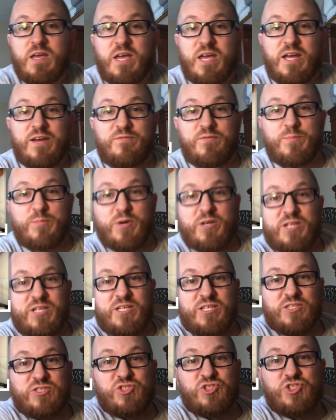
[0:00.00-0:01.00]
Hey everybody,
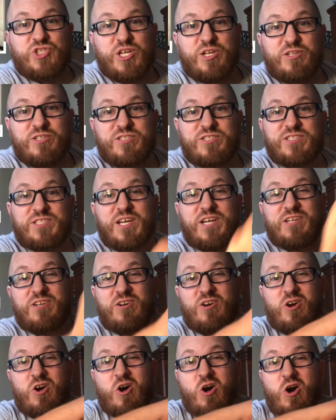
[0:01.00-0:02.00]
it's Jared
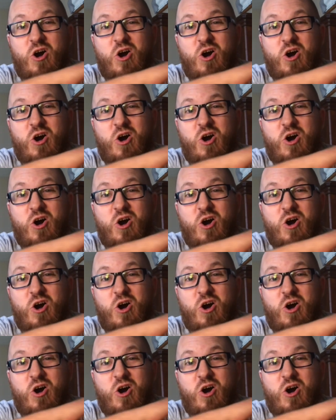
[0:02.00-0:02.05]
Snyder,